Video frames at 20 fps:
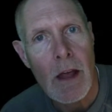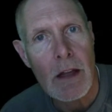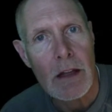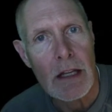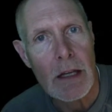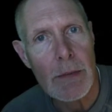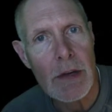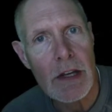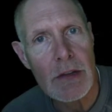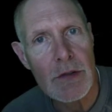
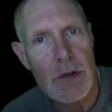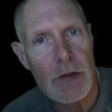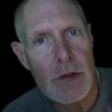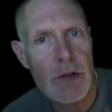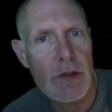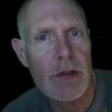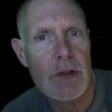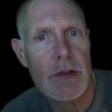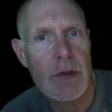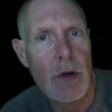let me
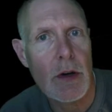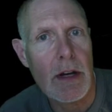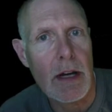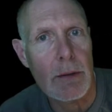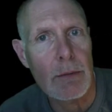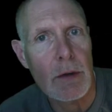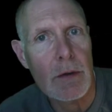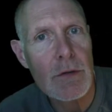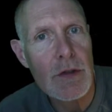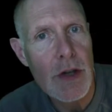introduce you to a
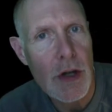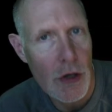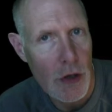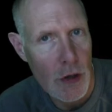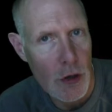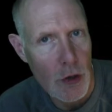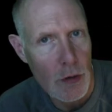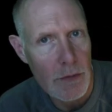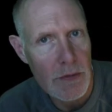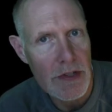couple of
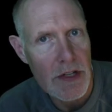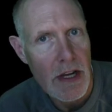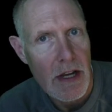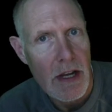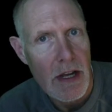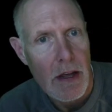terms.